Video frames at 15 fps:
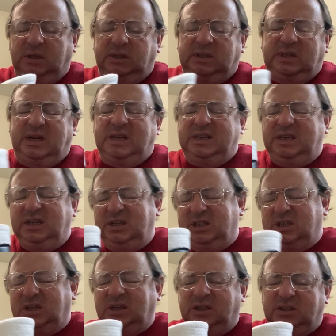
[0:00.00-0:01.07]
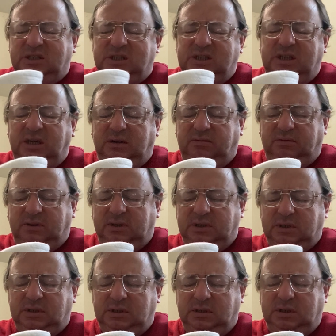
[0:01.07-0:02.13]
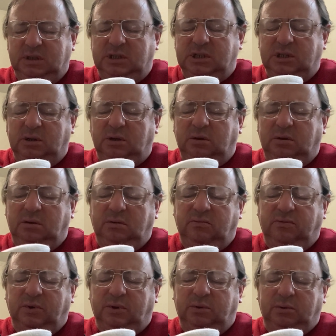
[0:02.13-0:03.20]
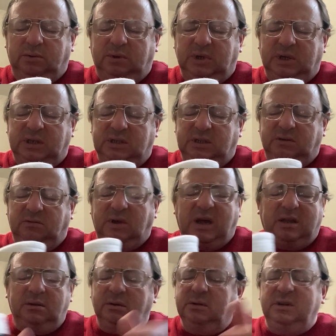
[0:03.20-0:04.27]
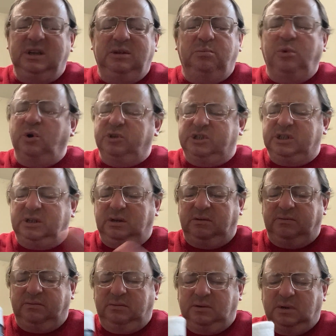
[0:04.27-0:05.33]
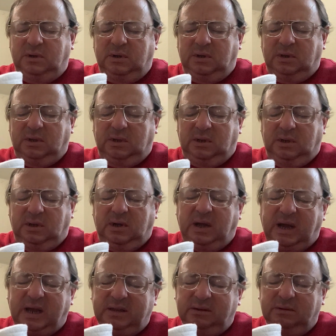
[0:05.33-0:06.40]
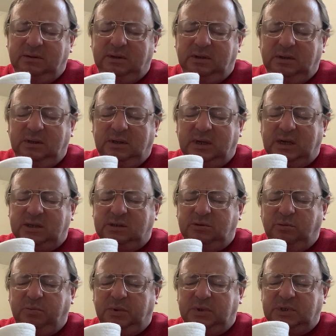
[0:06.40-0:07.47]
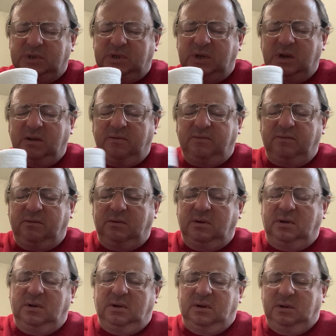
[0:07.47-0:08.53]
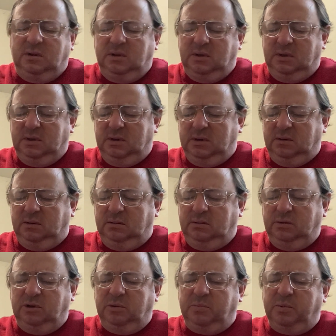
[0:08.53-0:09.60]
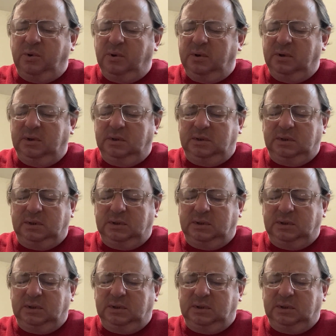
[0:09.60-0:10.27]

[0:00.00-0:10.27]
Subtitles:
traditional stiffness. It's not for today's stiff. I don't need more stiff. I don't really like super stiff to the point